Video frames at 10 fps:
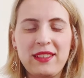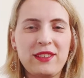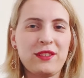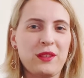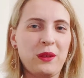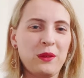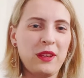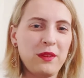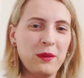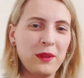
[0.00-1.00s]
So
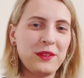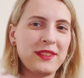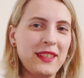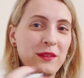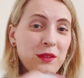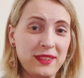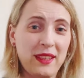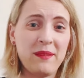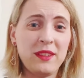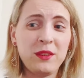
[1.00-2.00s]
if you want to say to
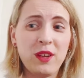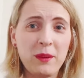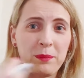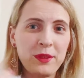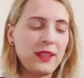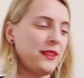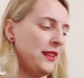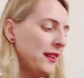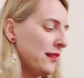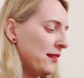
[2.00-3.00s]
someone you are
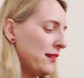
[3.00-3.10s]
pretty,